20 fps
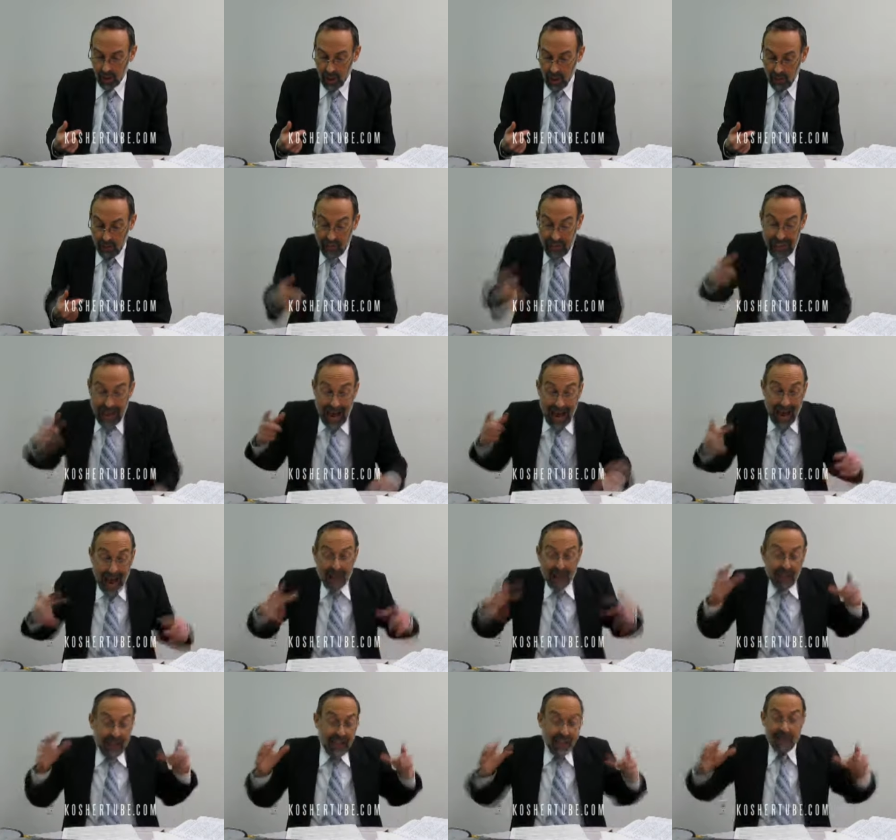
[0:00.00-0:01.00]
The
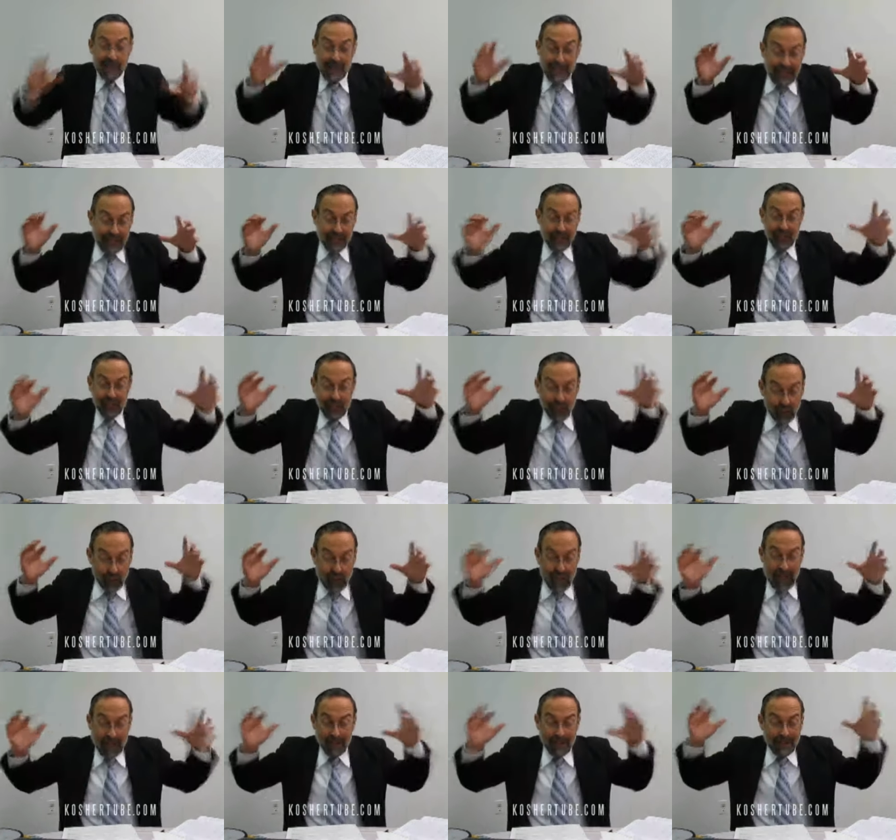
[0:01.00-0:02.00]
Af-Im, and even if you'll
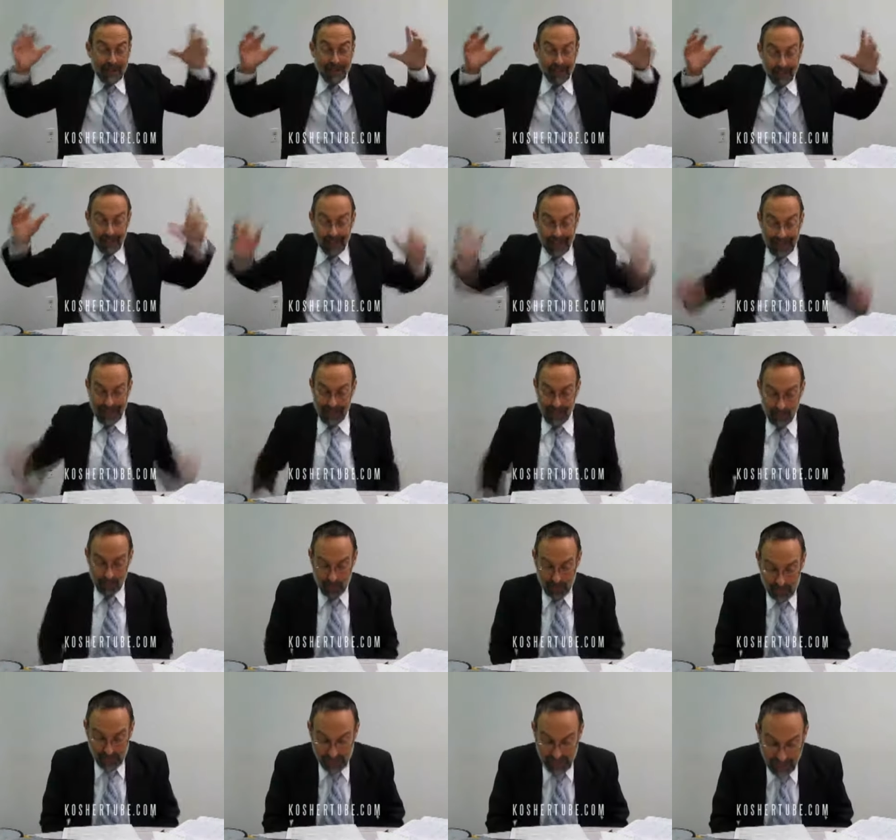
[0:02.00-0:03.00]
come and claim,
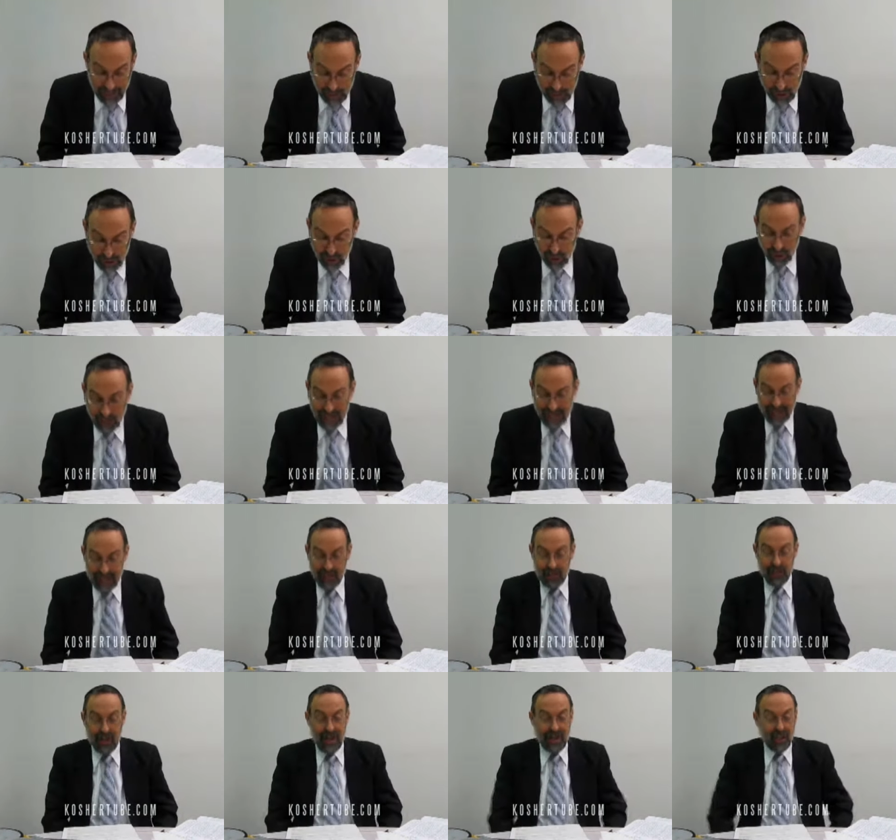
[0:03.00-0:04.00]
which is absolutely
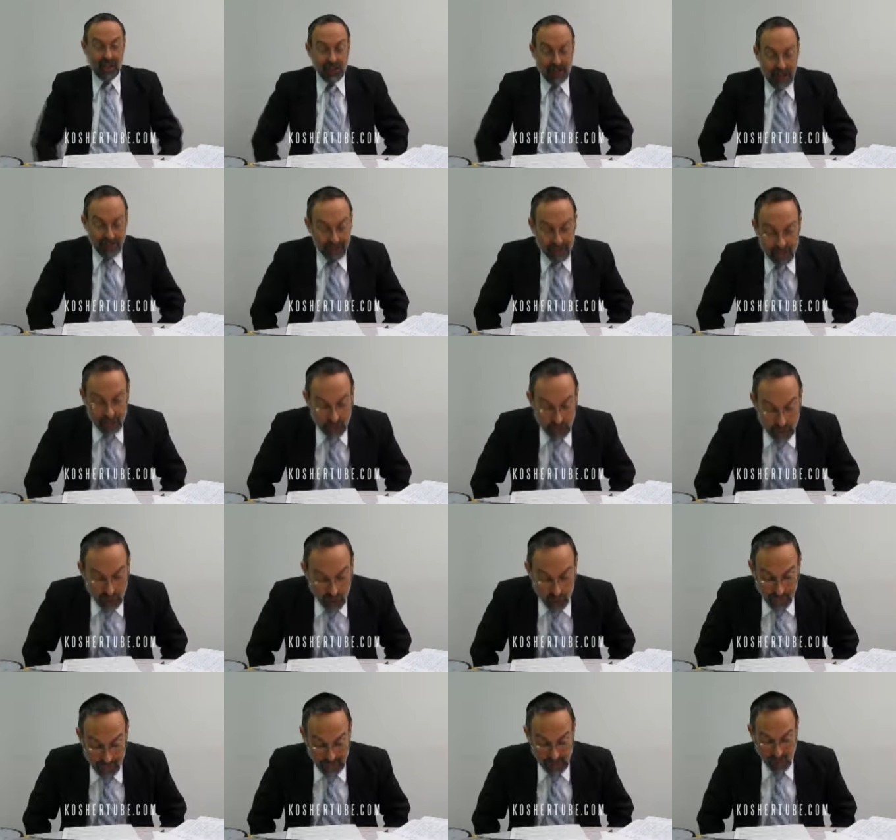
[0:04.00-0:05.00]
antithetical to everything we know
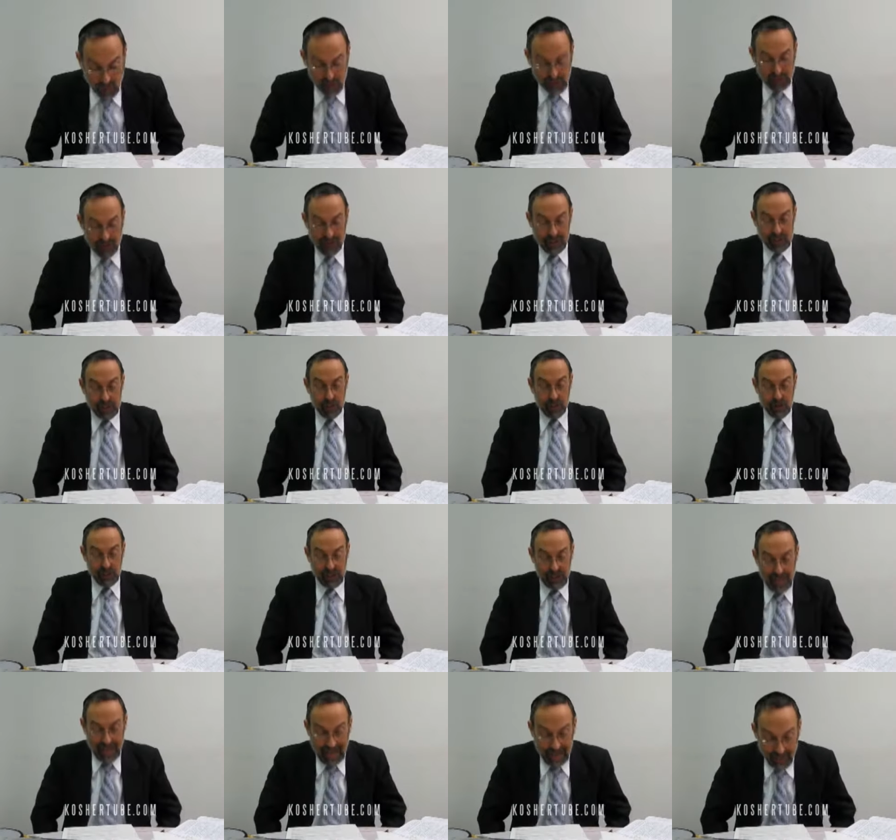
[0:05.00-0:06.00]
about Yosef and his
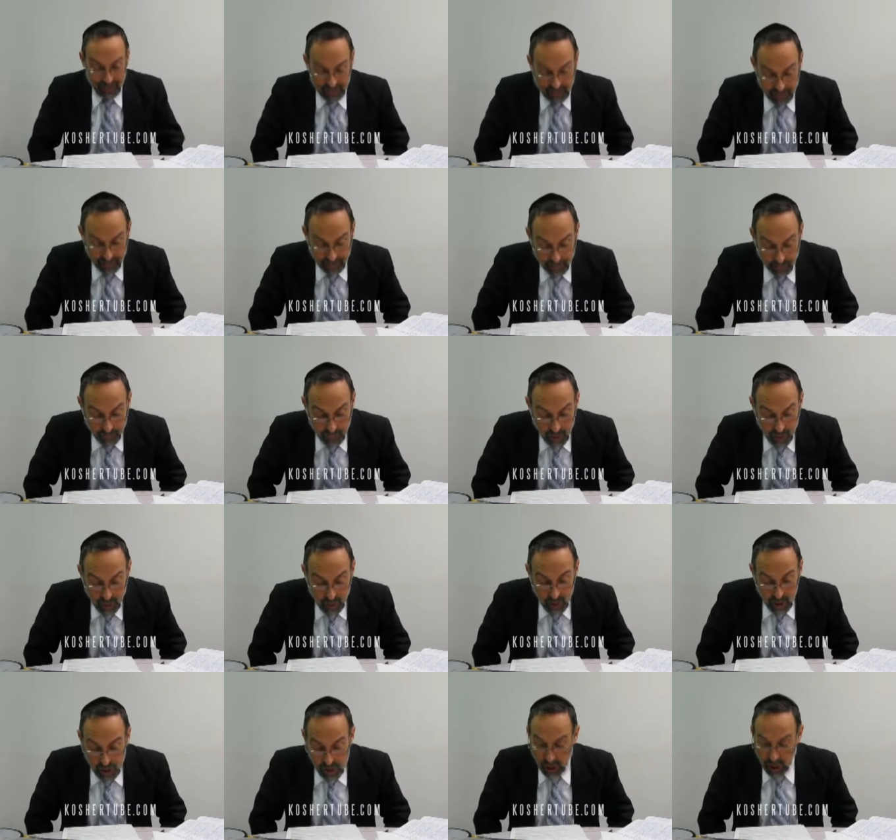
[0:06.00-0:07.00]
personality,
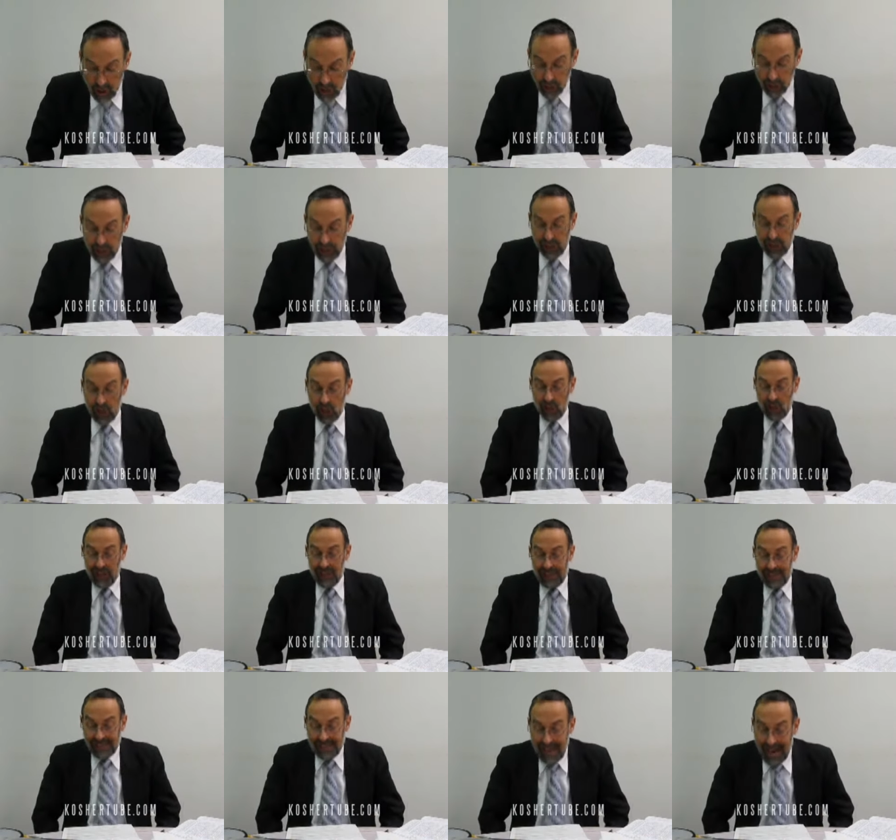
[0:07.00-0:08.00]
Shayiritzon
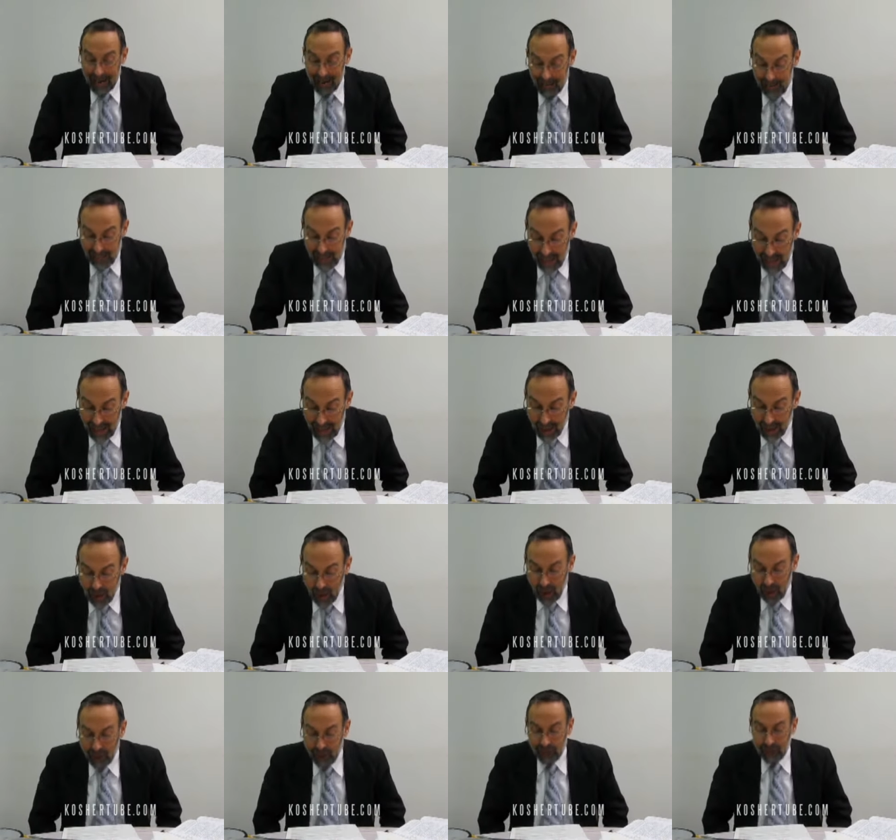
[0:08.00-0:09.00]
al-Itzaris
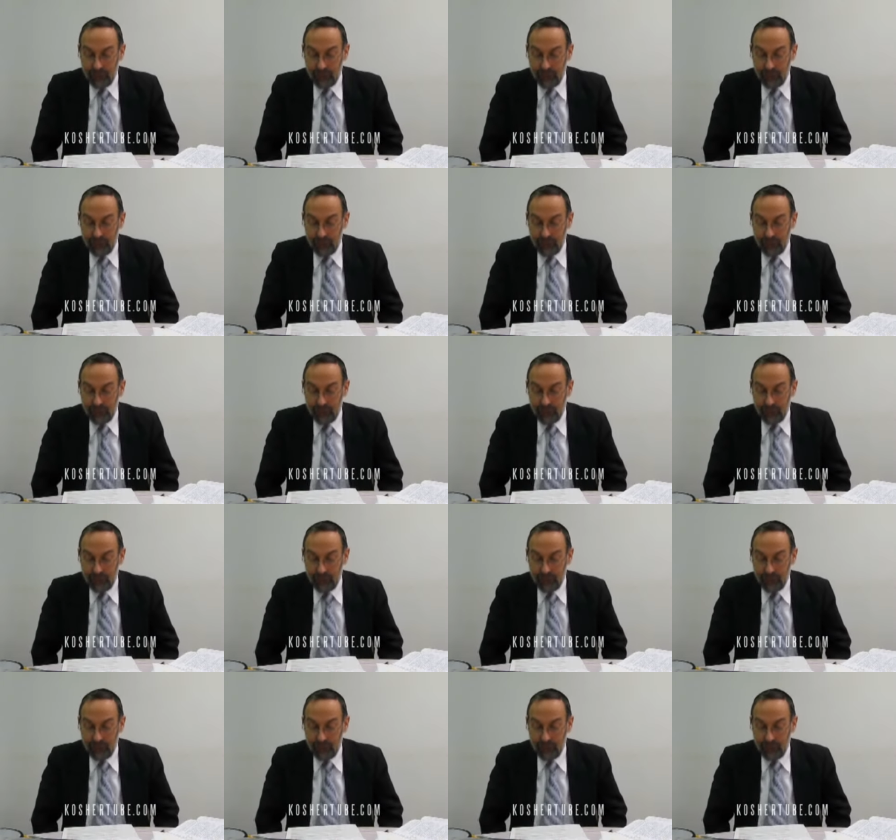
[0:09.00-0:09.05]
Echo,